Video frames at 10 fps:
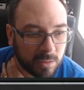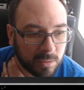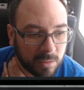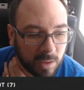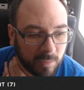
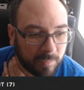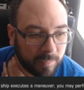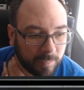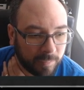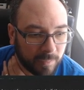No.
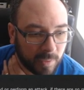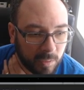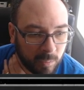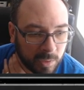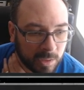
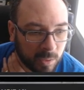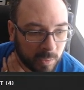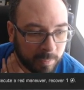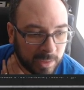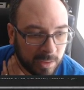We're going to go
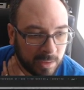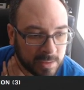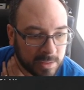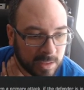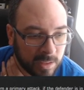with bid,
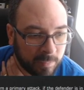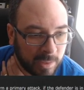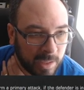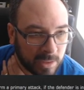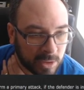because
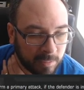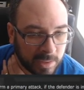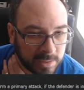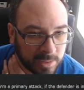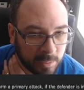bid actually
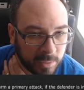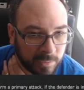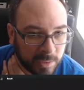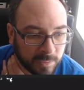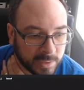makes a little bit of
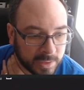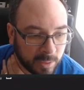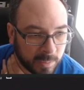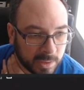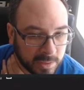a difference here,
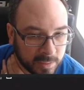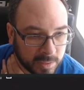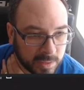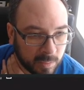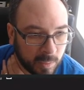because wedge